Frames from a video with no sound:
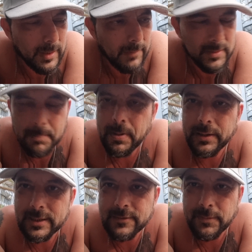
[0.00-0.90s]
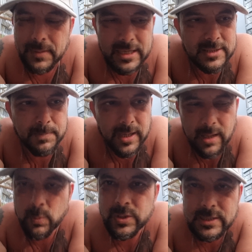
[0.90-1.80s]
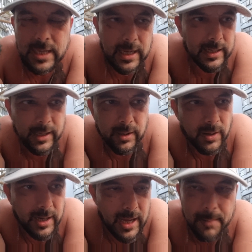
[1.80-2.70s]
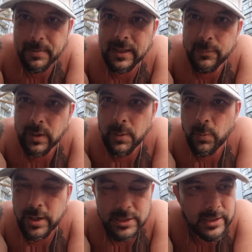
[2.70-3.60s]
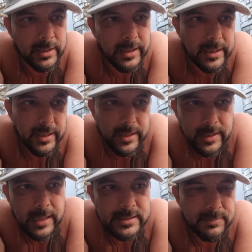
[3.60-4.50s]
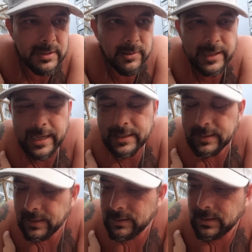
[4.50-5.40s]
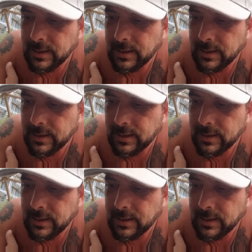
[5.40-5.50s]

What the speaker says: even the pundits from ESPN were saying, like, you know, I can't believe what I'm watching. Casemiro late in